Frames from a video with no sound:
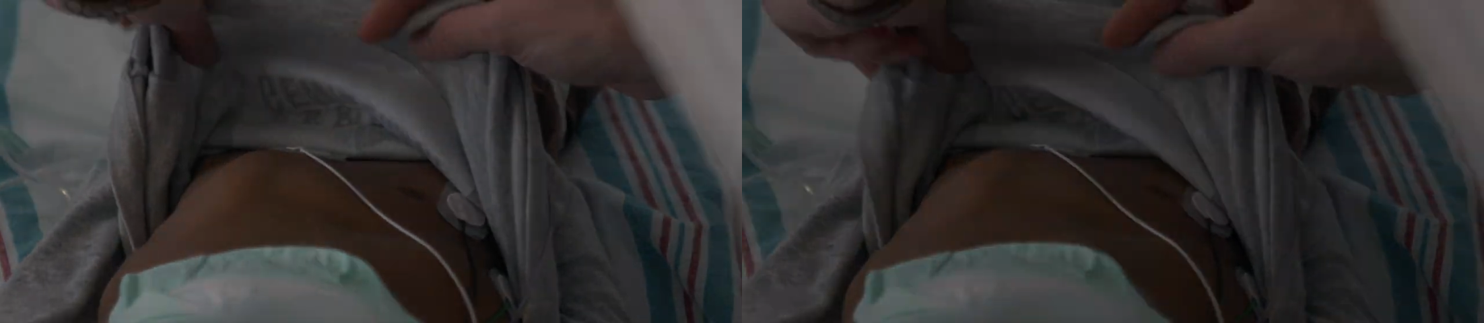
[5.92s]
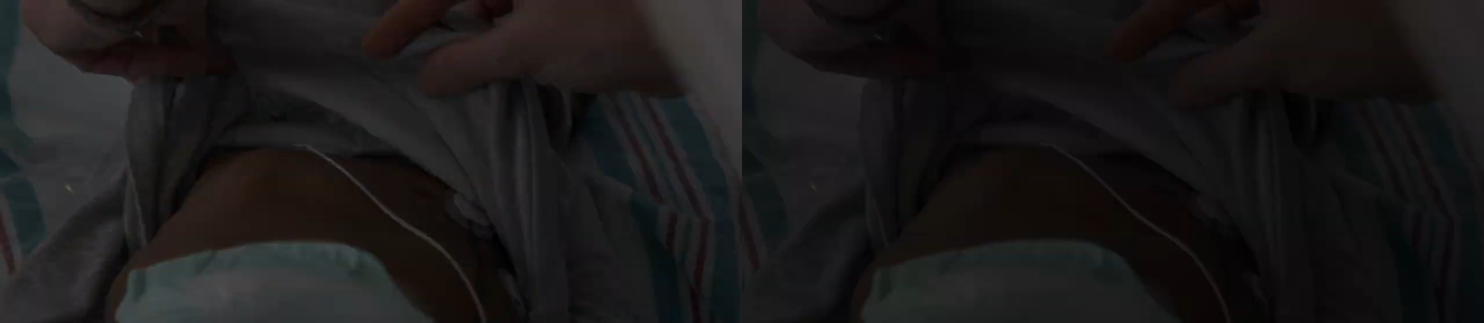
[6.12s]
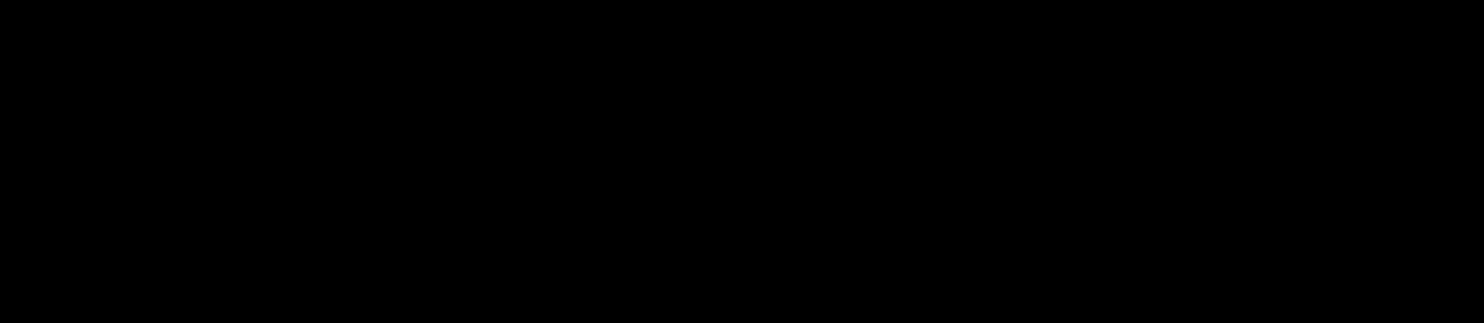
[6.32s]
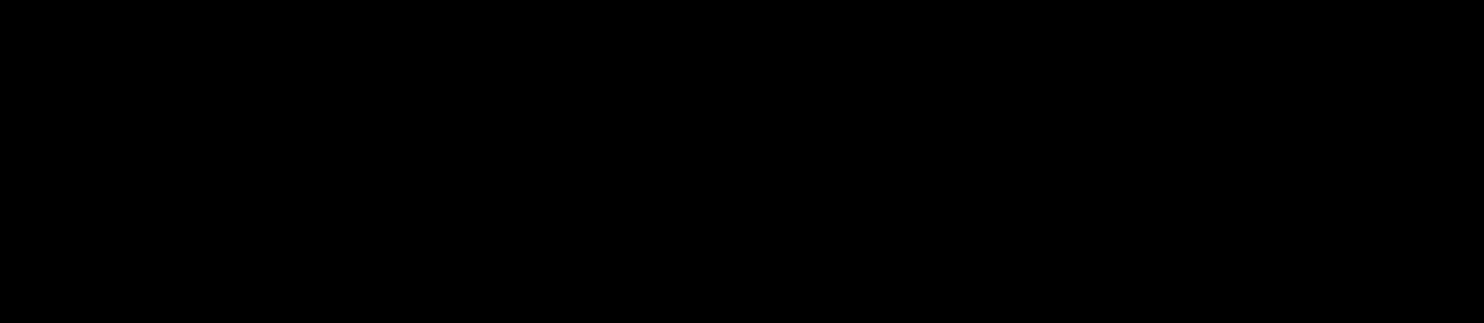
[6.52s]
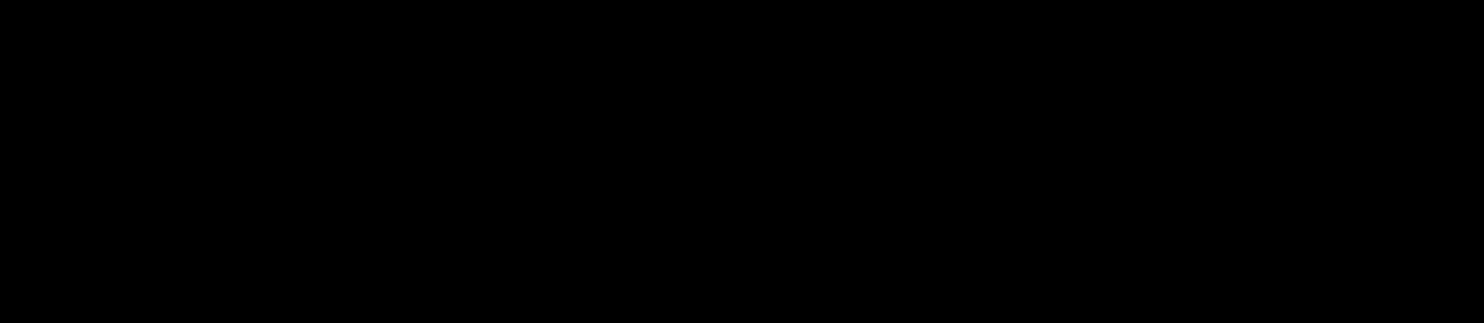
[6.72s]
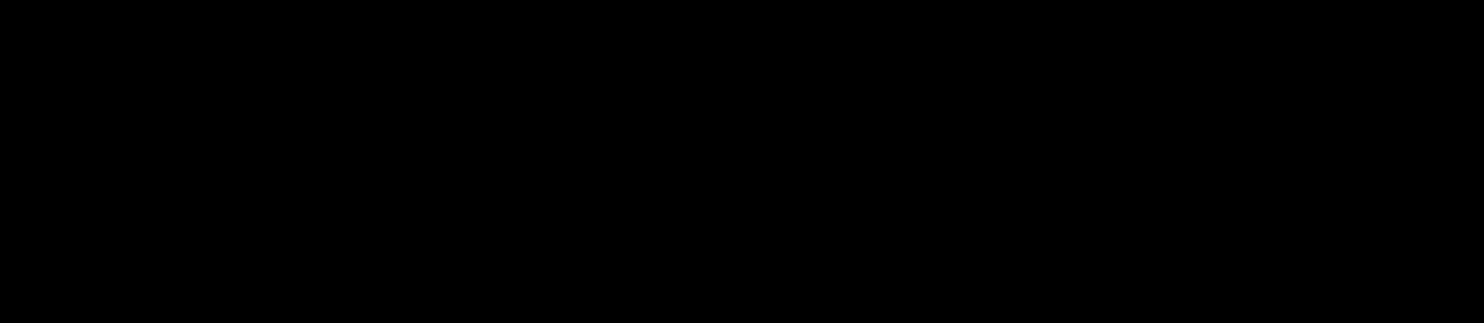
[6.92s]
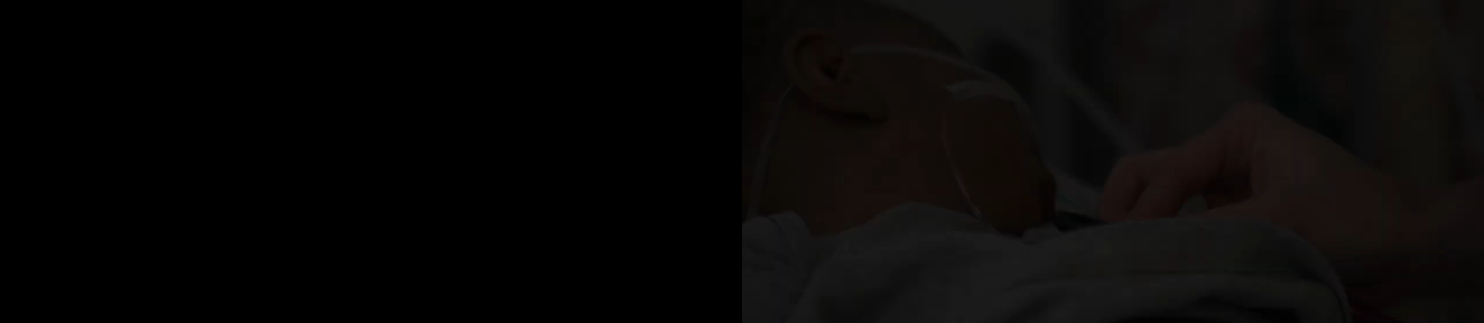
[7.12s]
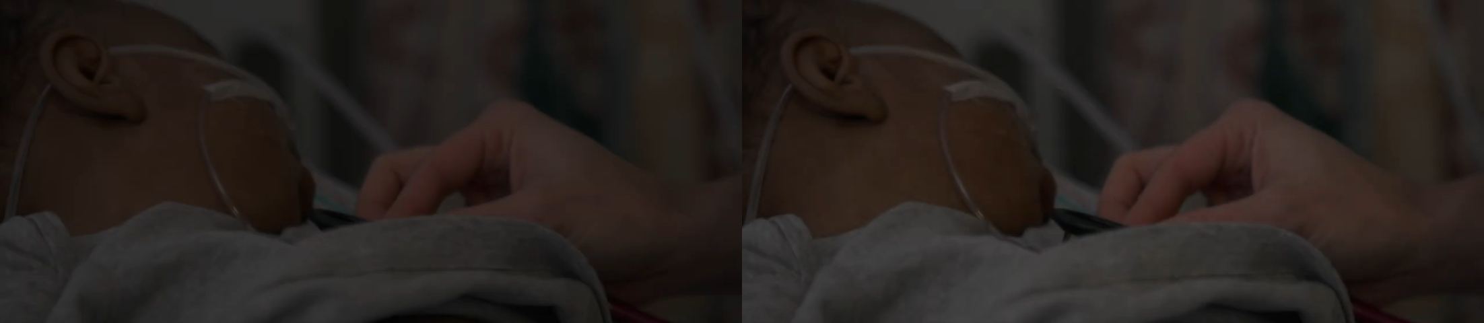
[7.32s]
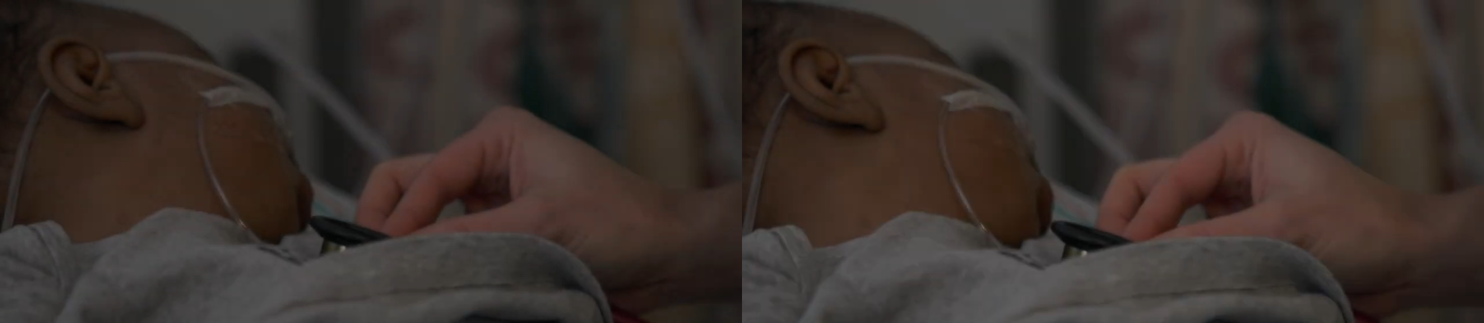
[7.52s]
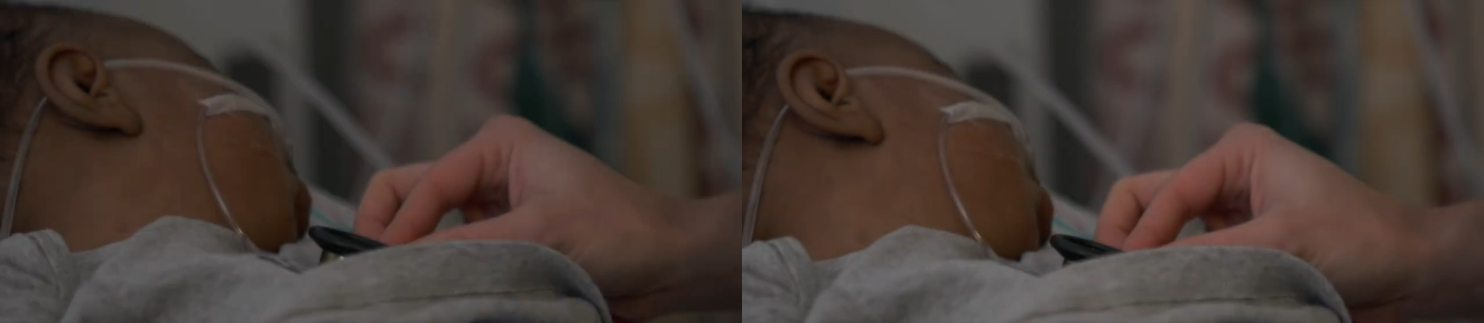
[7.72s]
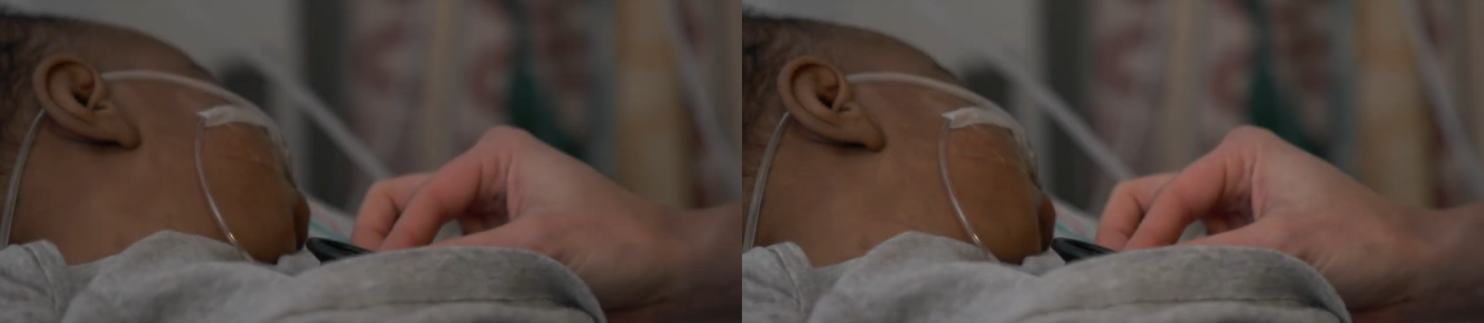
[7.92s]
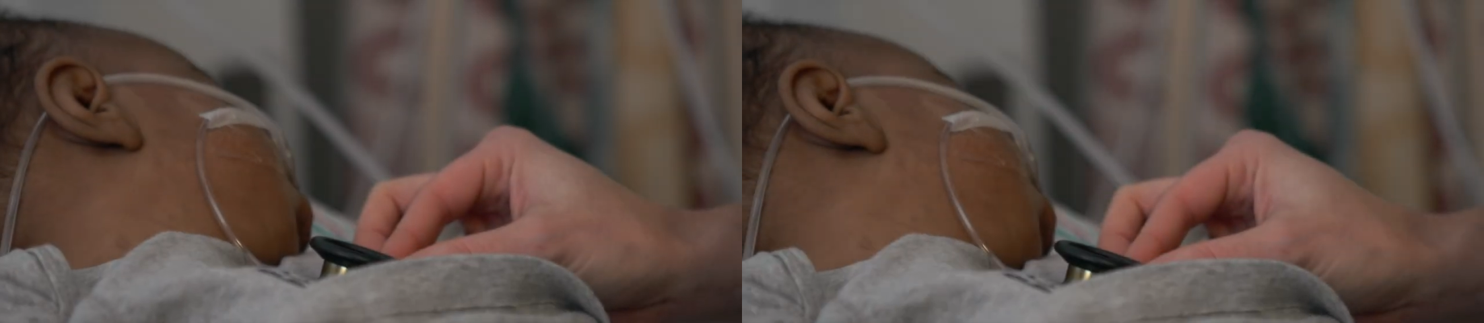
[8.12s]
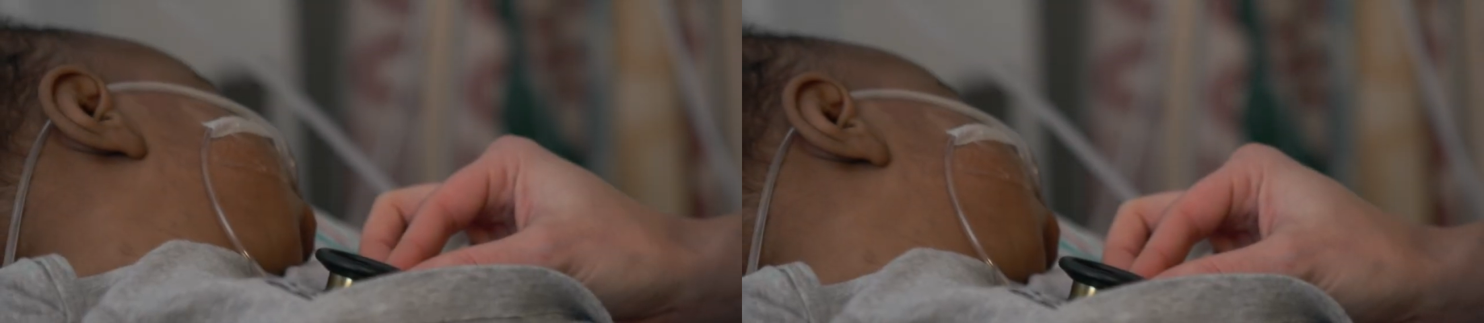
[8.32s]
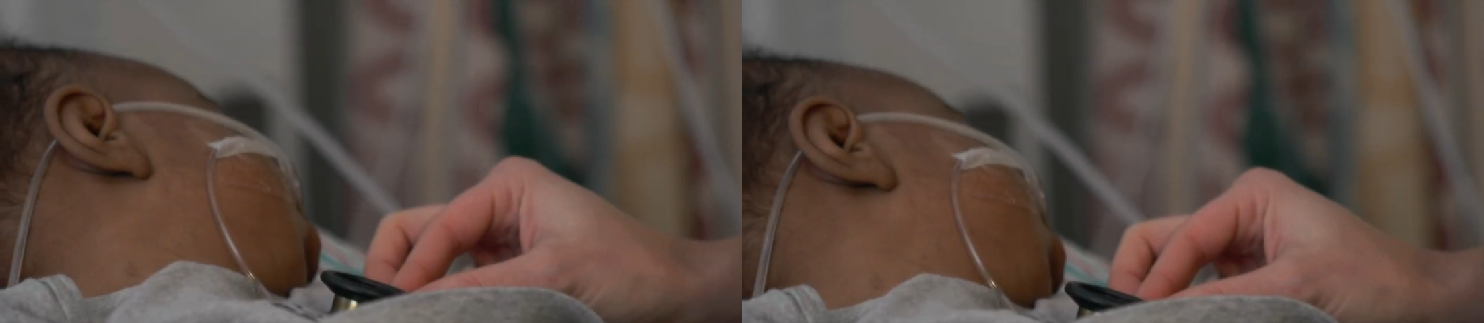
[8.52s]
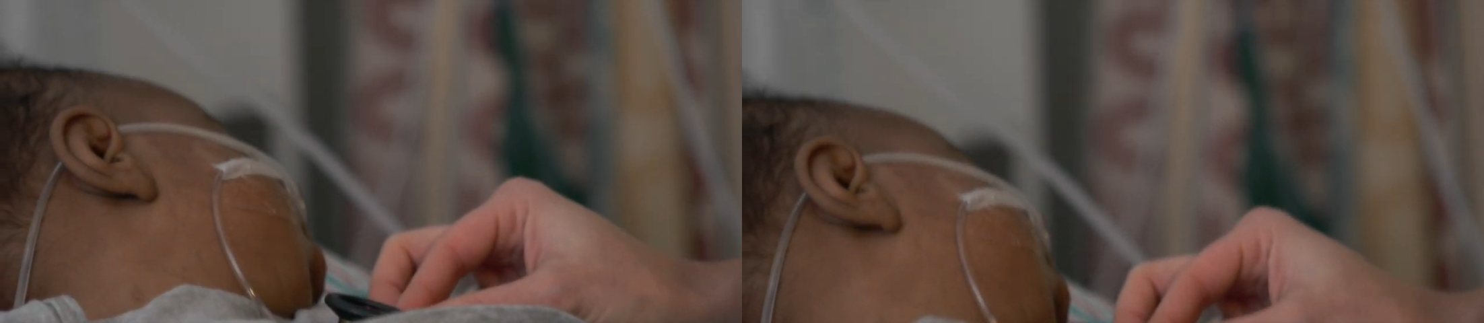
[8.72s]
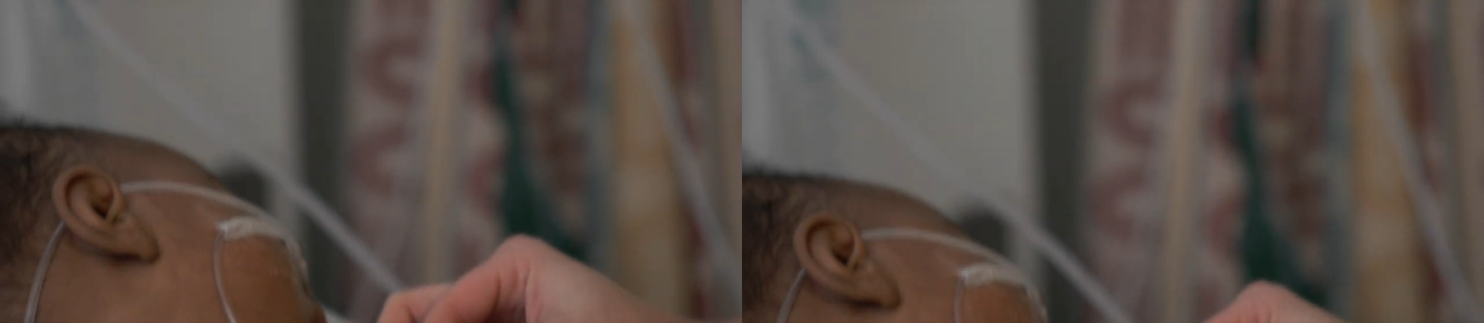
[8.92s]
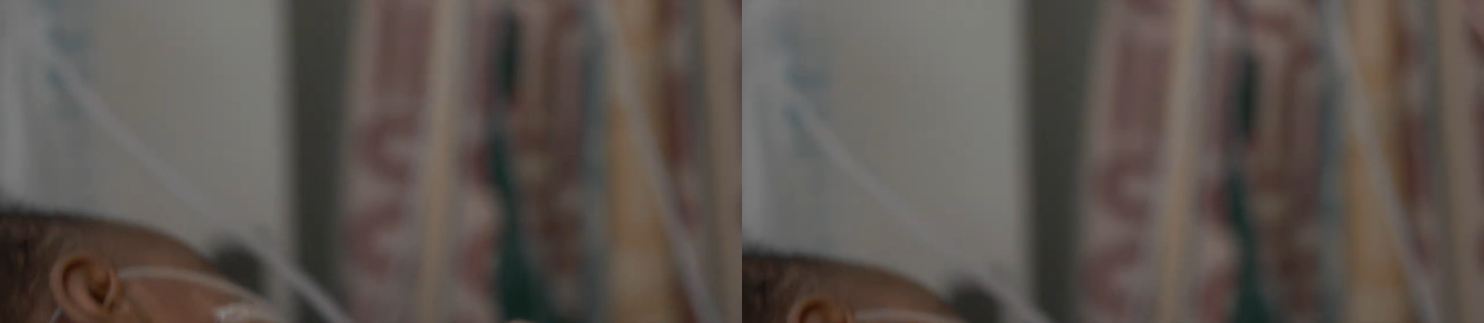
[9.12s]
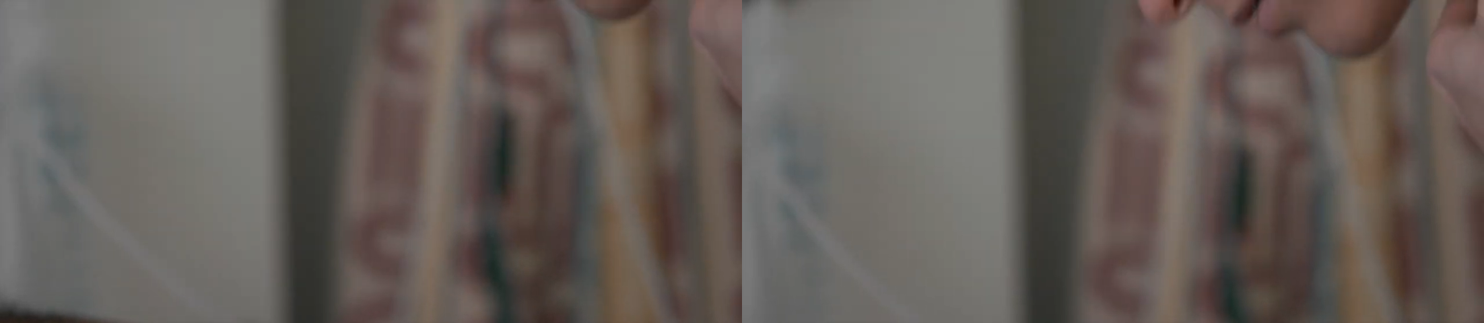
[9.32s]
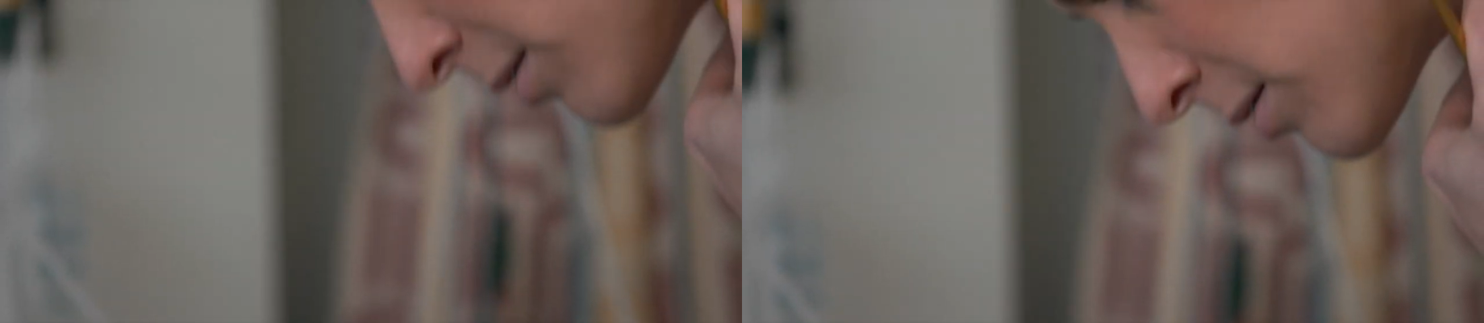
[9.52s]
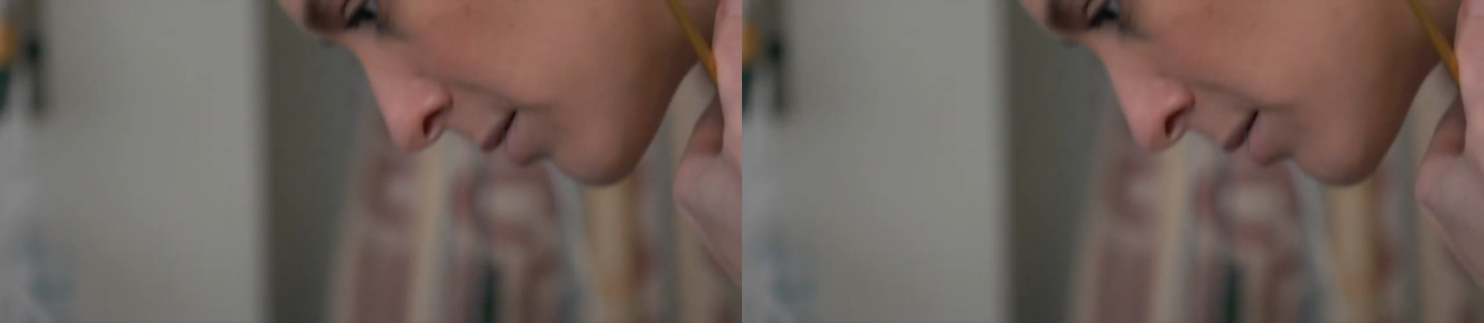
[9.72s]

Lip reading: Nobody's mouth can be seen.